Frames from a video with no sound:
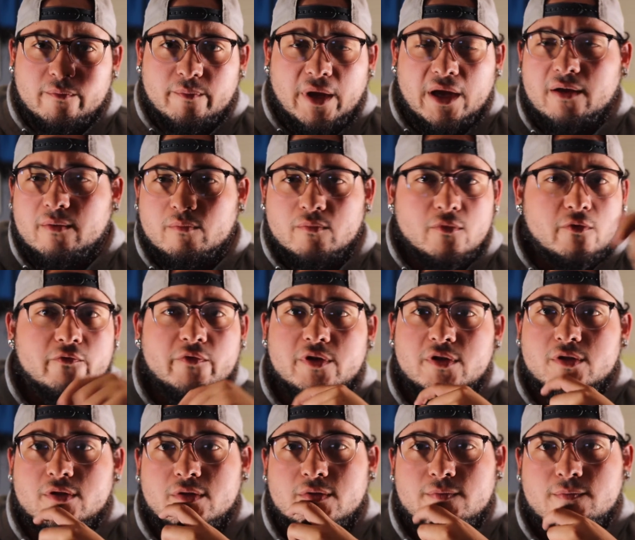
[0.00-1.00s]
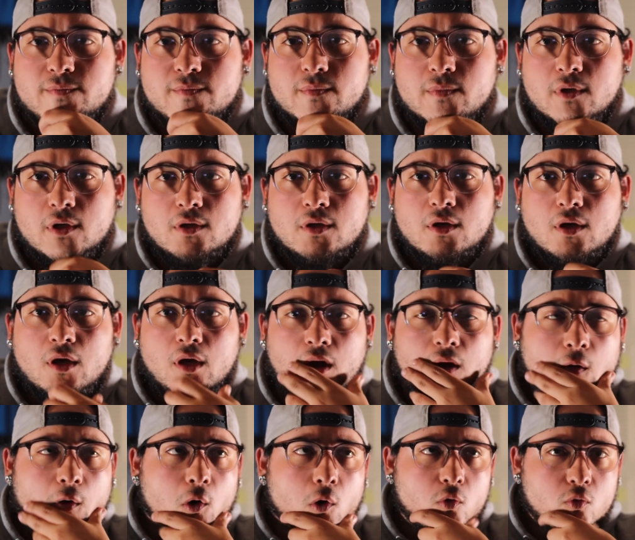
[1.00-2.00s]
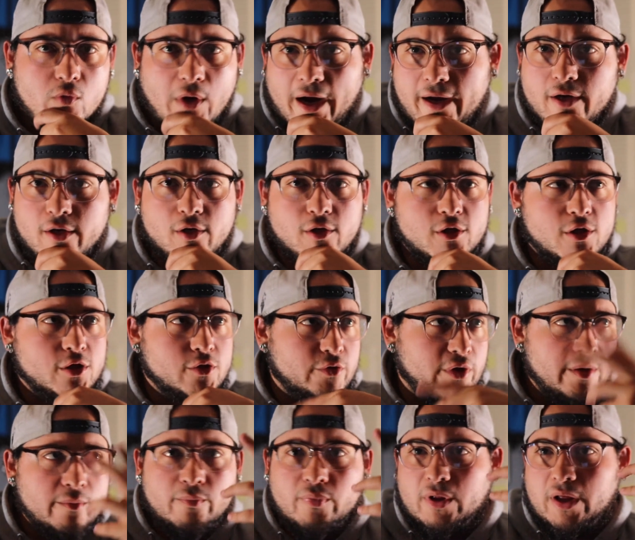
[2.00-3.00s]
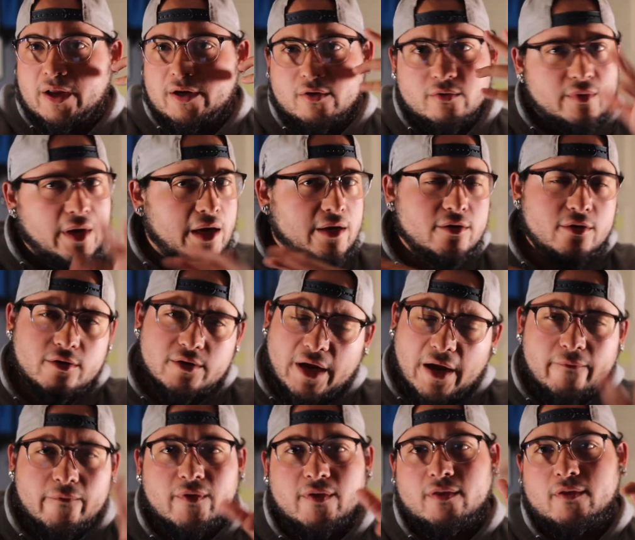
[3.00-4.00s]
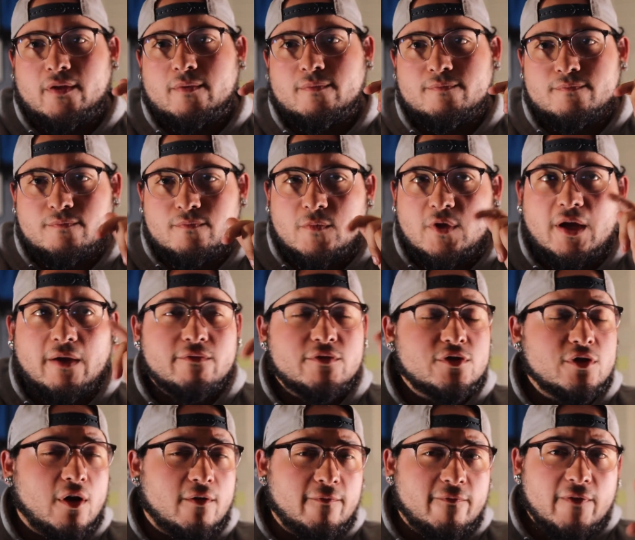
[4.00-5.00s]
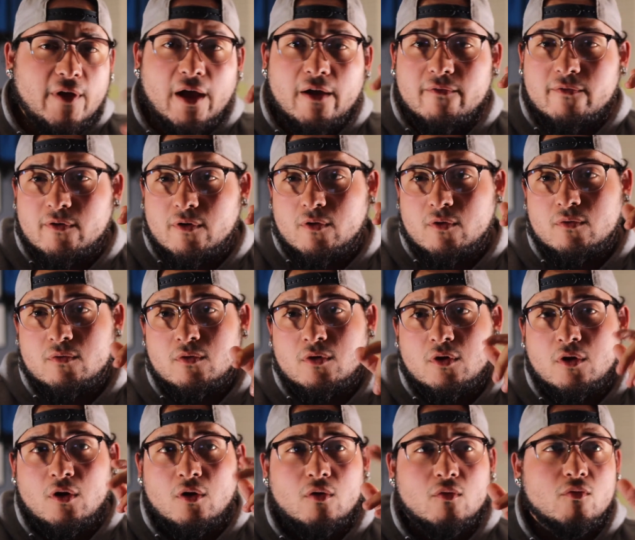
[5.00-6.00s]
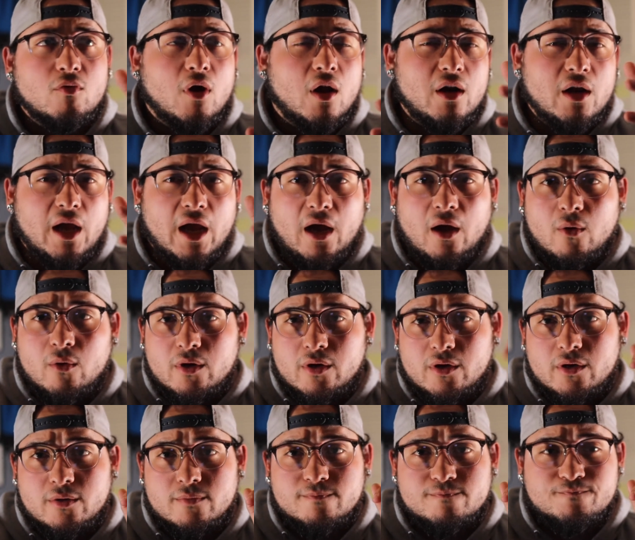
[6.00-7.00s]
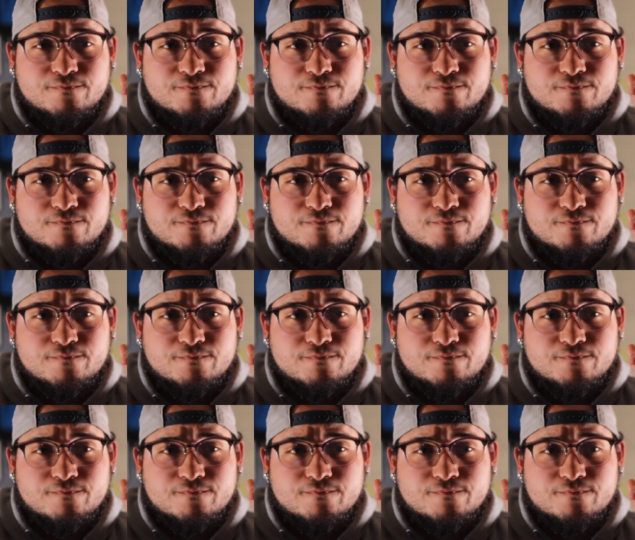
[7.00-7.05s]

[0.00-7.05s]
make movies. Writer, screenplay, director, everything. You have Jon Favreau, Ron Howard,